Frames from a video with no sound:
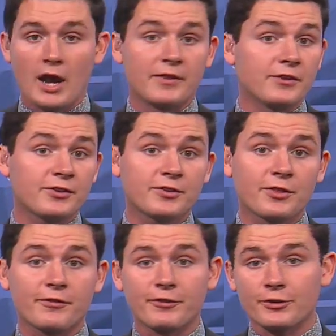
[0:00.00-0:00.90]
And this isn't
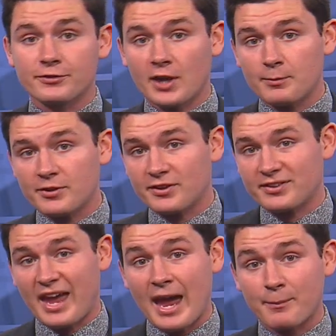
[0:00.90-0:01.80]
the first time this has
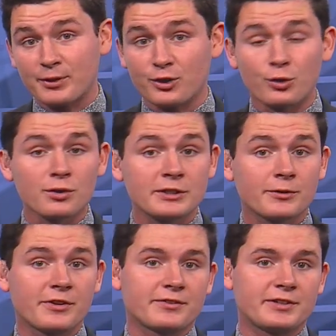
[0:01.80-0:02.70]
happened. Earlier
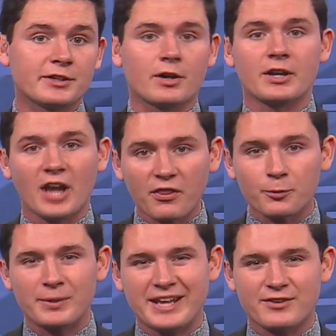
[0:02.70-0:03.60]
this year, another
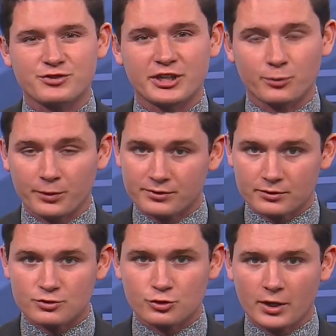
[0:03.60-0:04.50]
pedestrian was
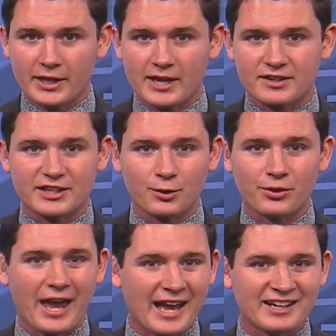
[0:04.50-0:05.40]
struck and killed
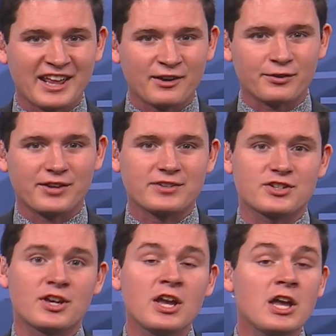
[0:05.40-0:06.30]
at an
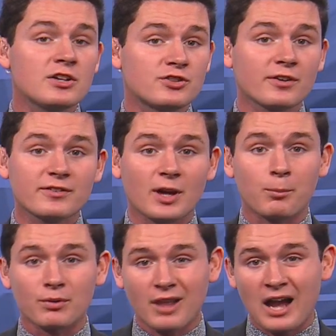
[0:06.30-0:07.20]
intersection just a
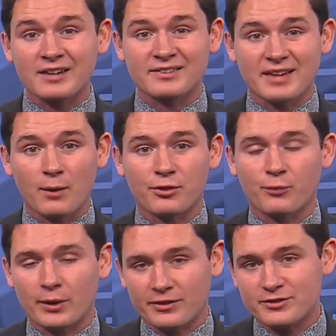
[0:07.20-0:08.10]
block south of
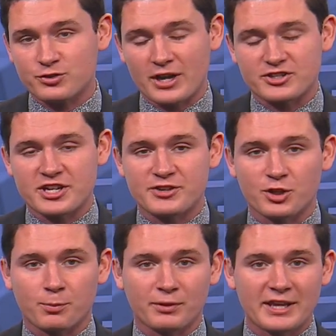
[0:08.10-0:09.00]
where this tragedy
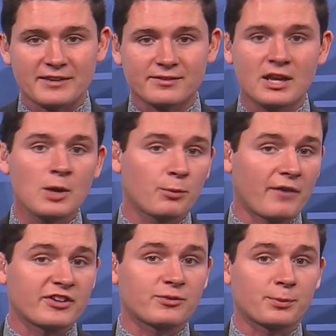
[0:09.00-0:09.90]
took place.
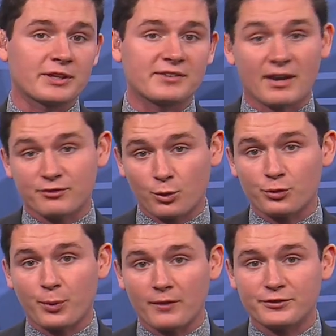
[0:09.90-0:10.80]
Providence police have told
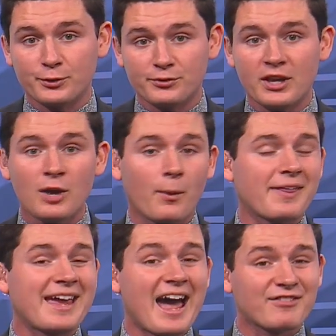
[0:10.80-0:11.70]
12 News while
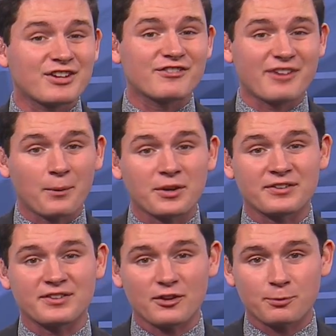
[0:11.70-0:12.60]
they haven't found a
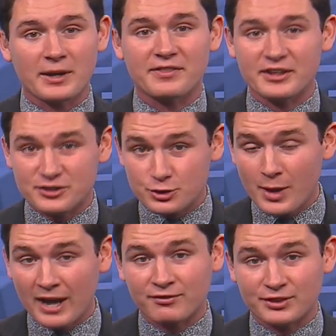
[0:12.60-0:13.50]
suspect, they do
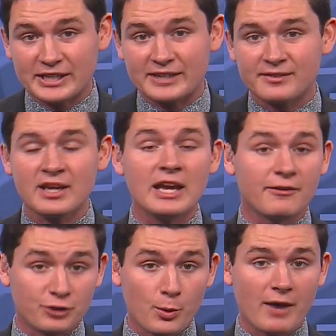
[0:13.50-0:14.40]
have leads. If
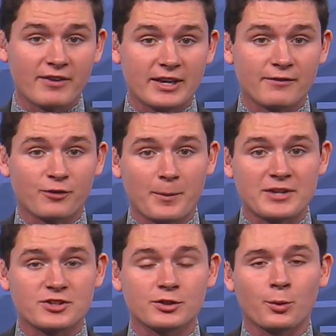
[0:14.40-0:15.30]
you have any
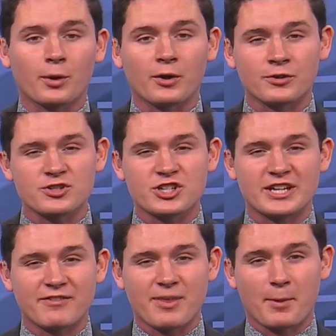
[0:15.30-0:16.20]
information, you're urged to
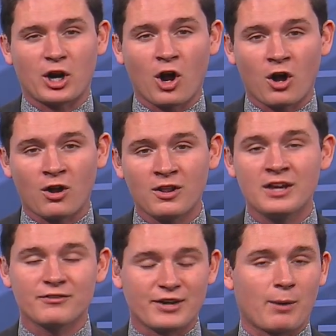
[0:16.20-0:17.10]
give them a call.
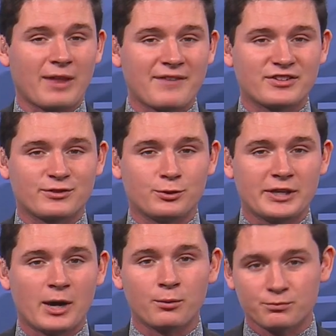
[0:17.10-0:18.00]
For now, live in
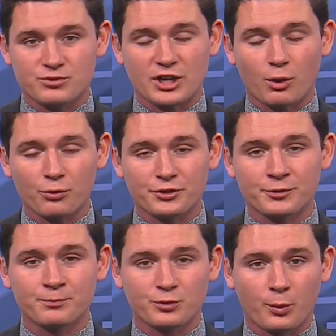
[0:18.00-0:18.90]
studio, Jake Holter,
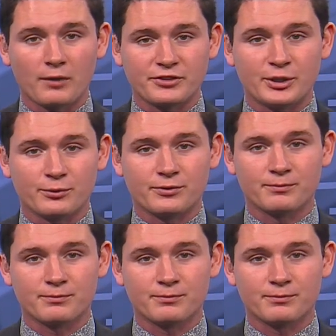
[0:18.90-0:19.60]
12 News.